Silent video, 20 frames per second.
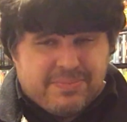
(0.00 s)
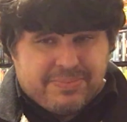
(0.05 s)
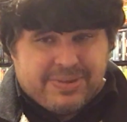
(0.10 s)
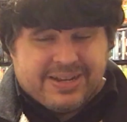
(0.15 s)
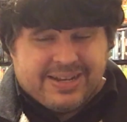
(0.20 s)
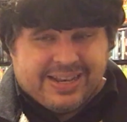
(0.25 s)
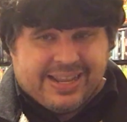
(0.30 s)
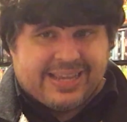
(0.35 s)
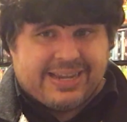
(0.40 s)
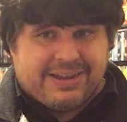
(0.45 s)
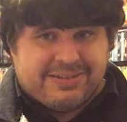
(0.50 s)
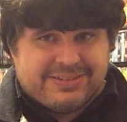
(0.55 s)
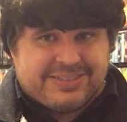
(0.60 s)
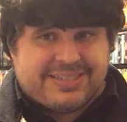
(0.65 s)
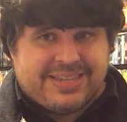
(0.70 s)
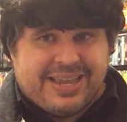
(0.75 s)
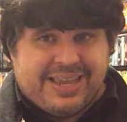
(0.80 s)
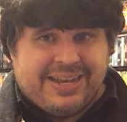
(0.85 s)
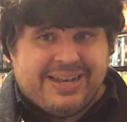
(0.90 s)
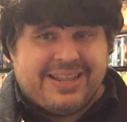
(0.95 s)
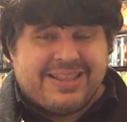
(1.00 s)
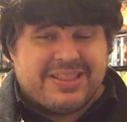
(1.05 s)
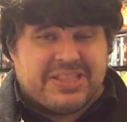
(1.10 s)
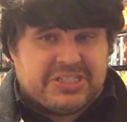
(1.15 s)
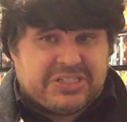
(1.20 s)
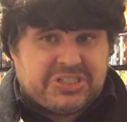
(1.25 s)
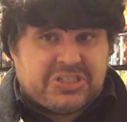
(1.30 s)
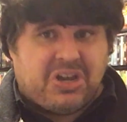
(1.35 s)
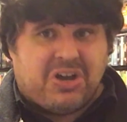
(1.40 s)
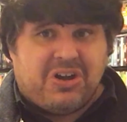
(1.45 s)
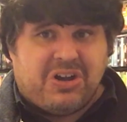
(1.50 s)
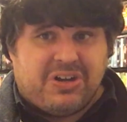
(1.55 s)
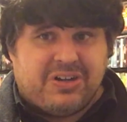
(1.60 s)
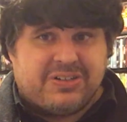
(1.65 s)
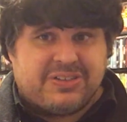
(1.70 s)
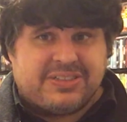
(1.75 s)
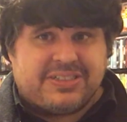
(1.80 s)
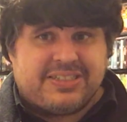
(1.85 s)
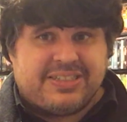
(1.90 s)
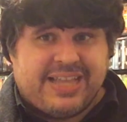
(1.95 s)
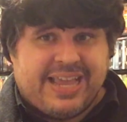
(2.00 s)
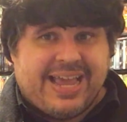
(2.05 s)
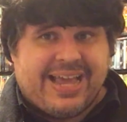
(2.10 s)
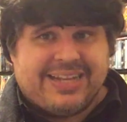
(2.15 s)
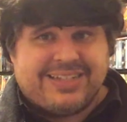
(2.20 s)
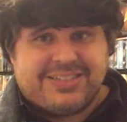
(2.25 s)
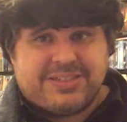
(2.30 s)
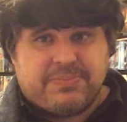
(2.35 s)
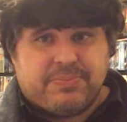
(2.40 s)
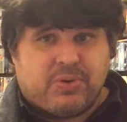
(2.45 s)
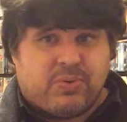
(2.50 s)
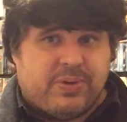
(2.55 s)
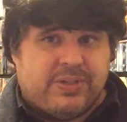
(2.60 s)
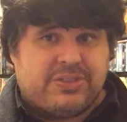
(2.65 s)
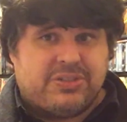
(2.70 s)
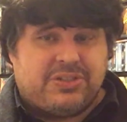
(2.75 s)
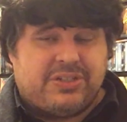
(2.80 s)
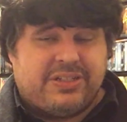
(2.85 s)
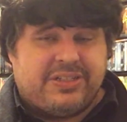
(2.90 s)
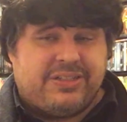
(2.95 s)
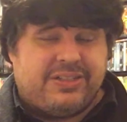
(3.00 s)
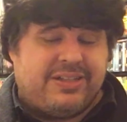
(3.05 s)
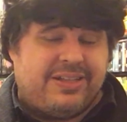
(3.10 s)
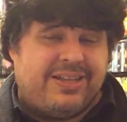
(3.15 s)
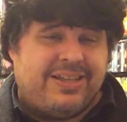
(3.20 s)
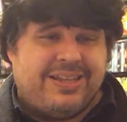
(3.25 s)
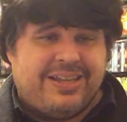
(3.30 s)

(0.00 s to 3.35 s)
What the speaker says: But like I was saying, the songs, they had some original